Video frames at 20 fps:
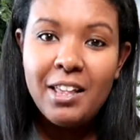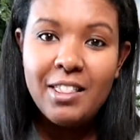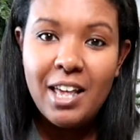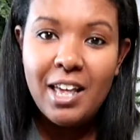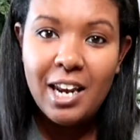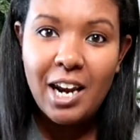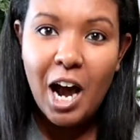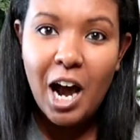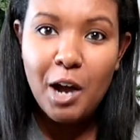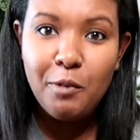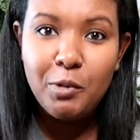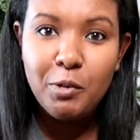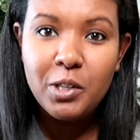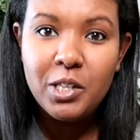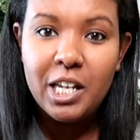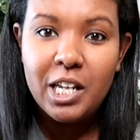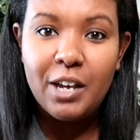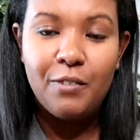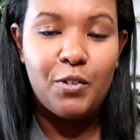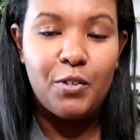then I will
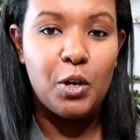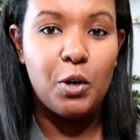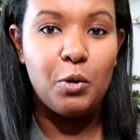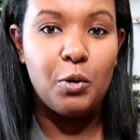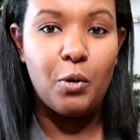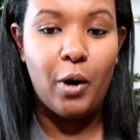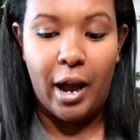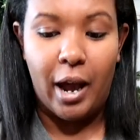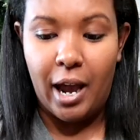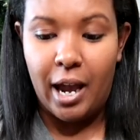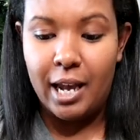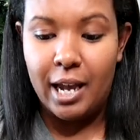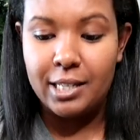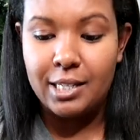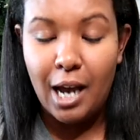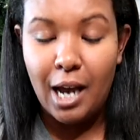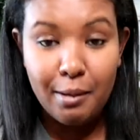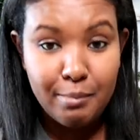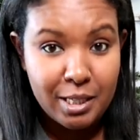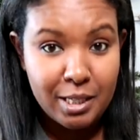leave you a
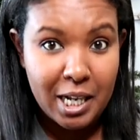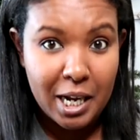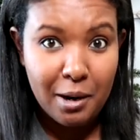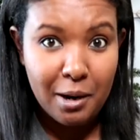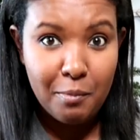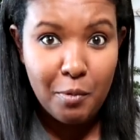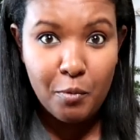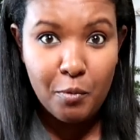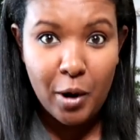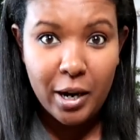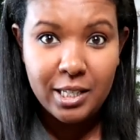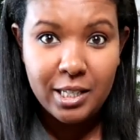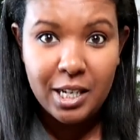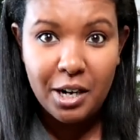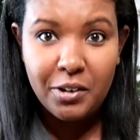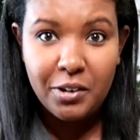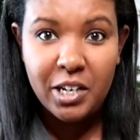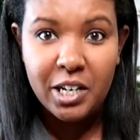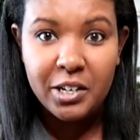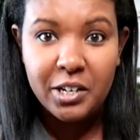timestamp right
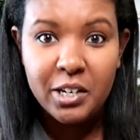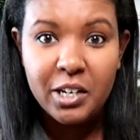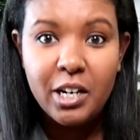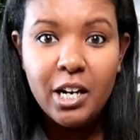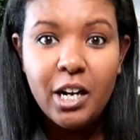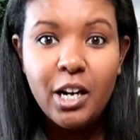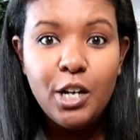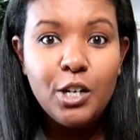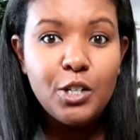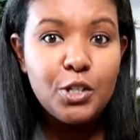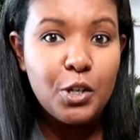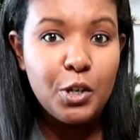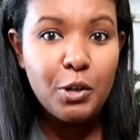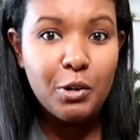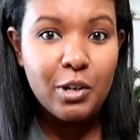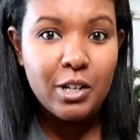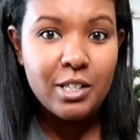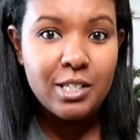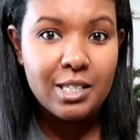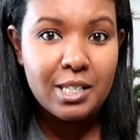down here so
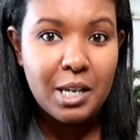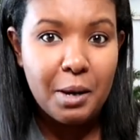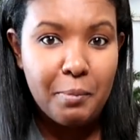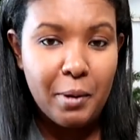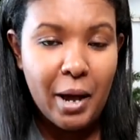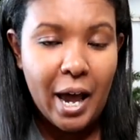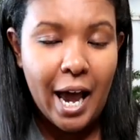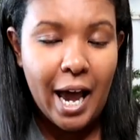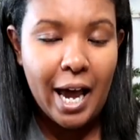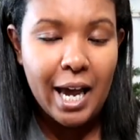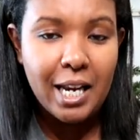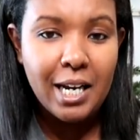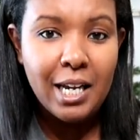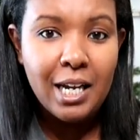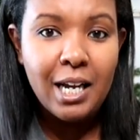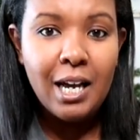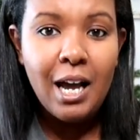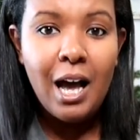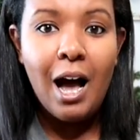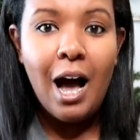you can skip ahead.